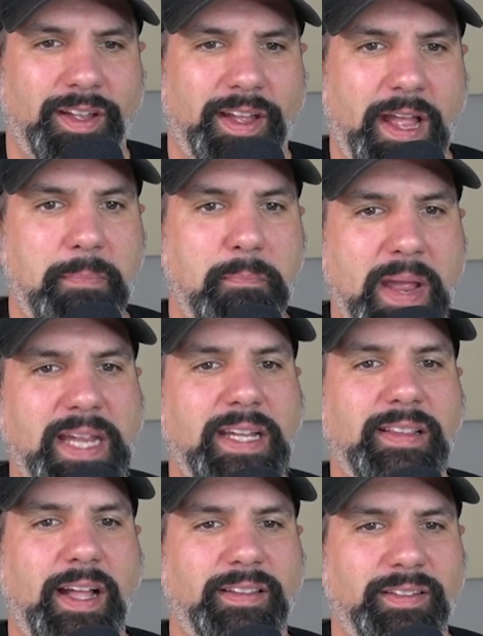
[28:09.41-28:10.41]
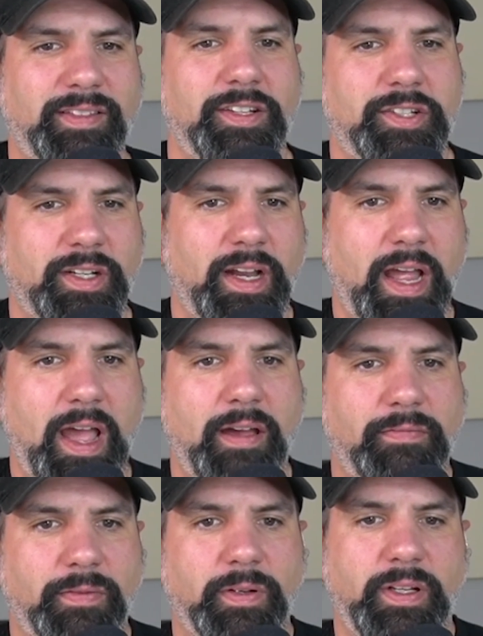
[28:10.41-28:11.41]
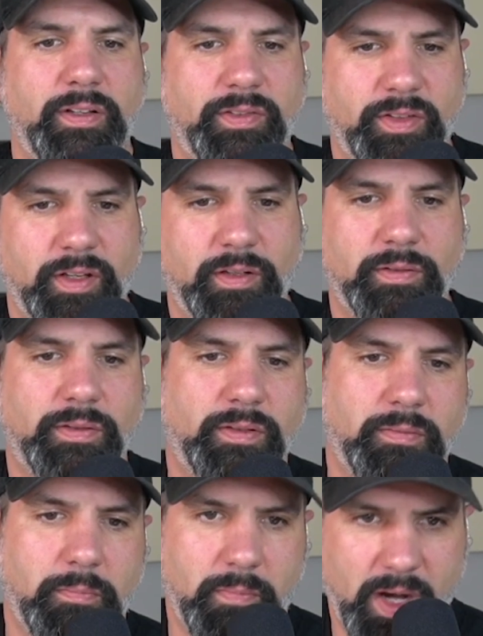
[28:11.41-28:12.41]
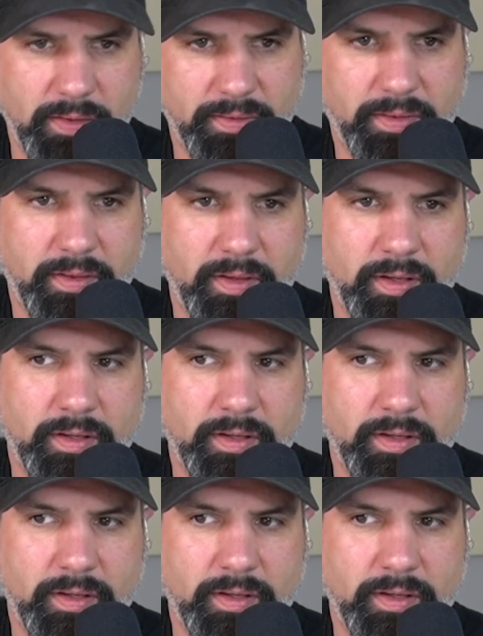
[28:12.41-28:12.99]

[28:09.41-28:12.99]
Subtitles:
and making that decision every single month